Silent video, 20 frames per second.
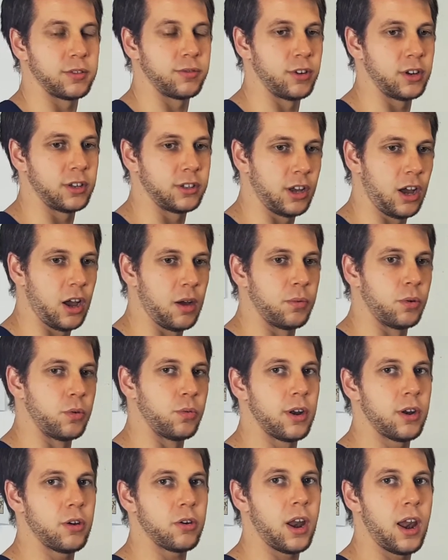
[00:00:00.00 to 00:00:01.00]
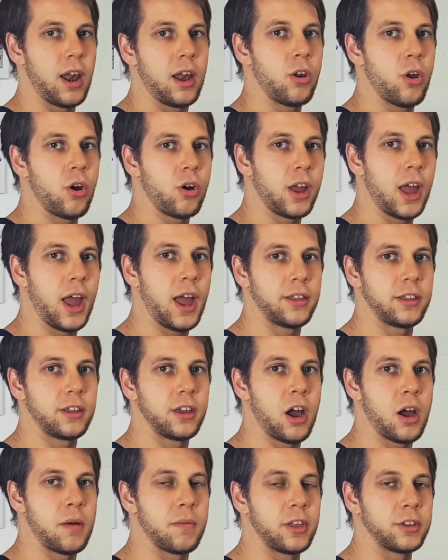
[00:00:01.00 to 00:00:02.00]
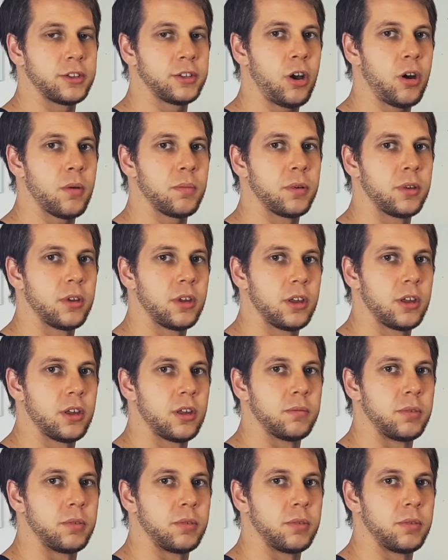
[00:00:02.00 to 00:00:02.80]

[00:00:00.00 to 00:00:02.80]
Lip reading: for example, we're not going to lock out the arm at the top,